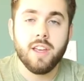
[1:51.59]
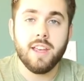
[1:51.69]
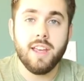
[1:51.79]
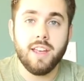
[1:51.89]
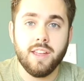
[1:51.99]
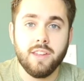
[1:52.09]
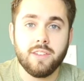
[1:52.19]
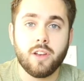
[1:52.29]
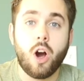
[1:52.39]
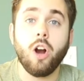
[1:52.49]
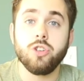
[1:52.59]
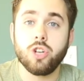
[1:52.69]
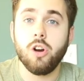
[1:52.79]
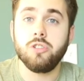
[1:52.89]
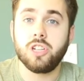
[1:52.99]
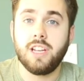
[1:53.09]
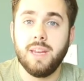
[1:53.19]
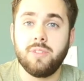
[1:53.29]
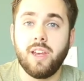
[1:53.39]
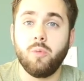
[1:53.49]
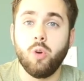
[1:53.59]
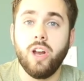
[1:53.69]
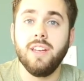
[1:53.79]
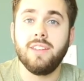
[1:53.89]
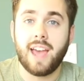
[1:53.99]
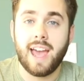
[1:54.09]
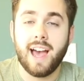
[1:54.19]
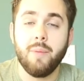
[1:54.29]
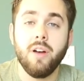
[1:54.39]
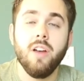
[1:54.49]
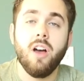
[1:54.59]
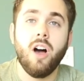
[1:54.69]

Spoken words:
is our church keeps a running tab